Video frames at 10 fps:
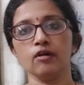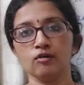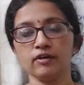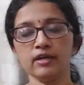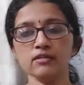
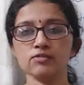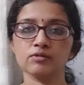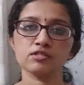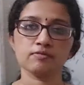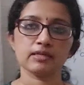Okay,
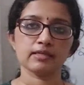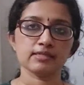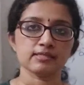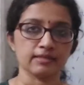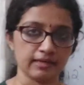so it's very
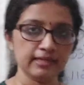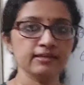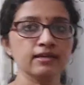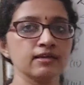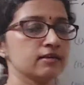easy,
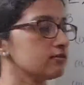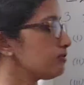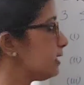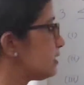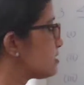right?
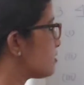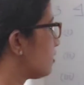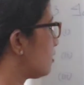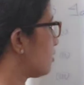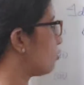So let's
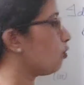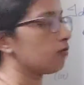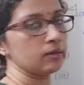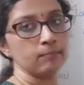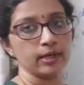go
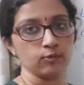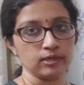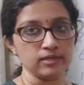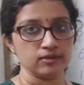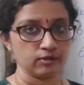one by
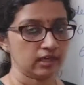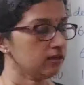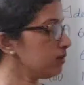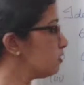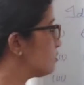one. Okay,